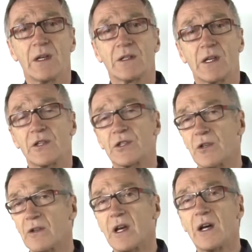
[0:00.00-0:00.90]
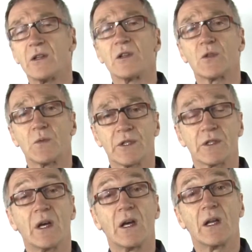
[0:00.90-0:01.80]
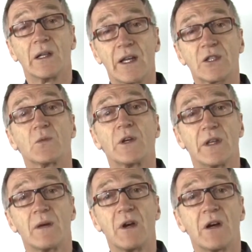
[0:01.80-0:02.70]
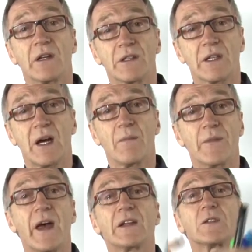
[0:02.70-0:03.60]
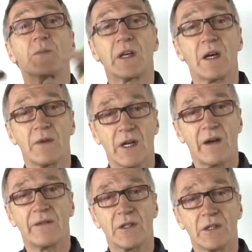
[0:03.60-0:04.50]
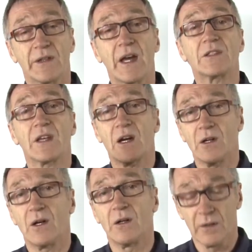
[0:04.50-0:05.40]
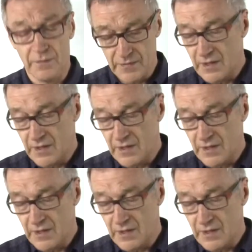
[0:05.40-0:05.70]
So the story I used was, let's win the America's Cup. That's becoming our vision. That's our goal.